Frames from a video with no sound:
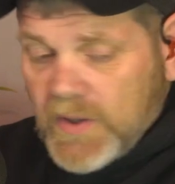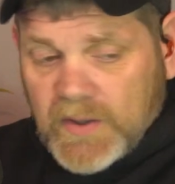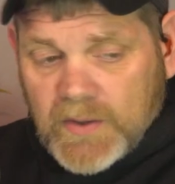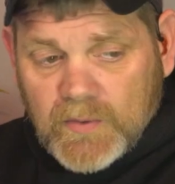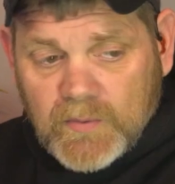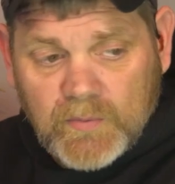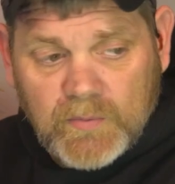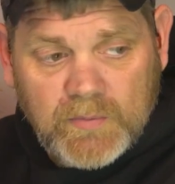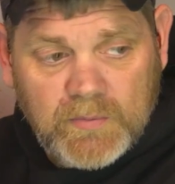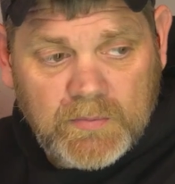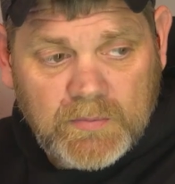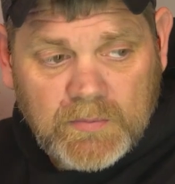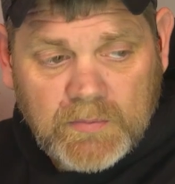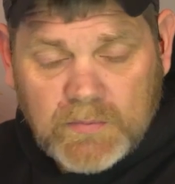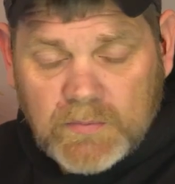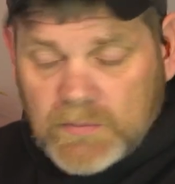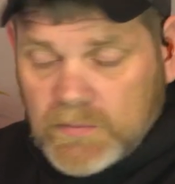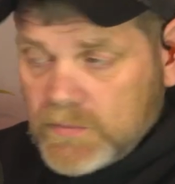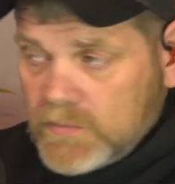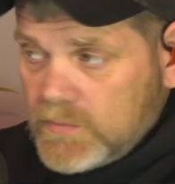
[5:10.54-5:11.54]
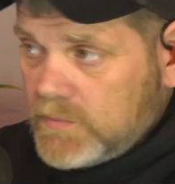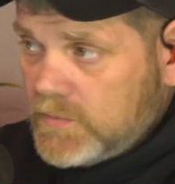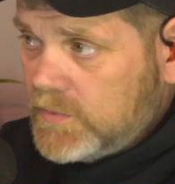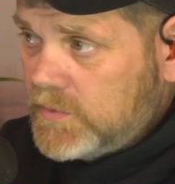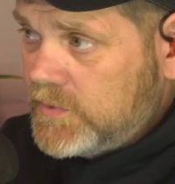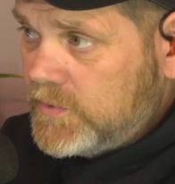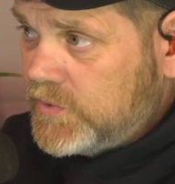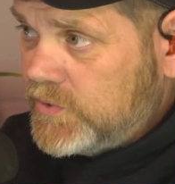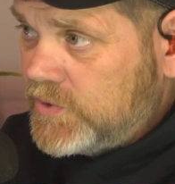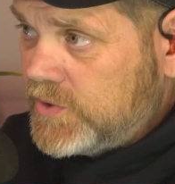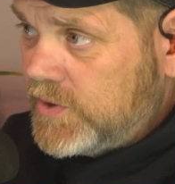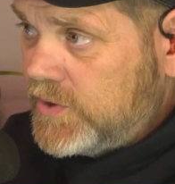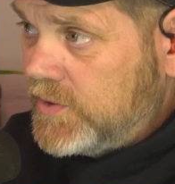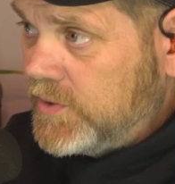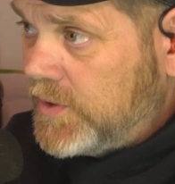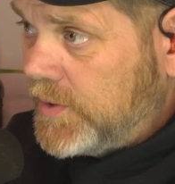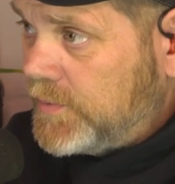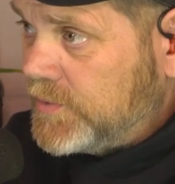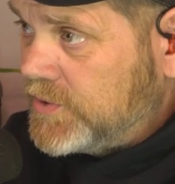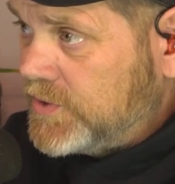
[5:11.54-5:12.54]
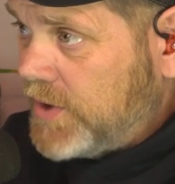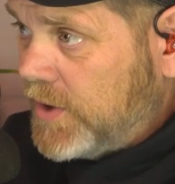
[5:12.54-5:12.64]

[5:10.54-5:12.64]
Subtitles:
around to see who they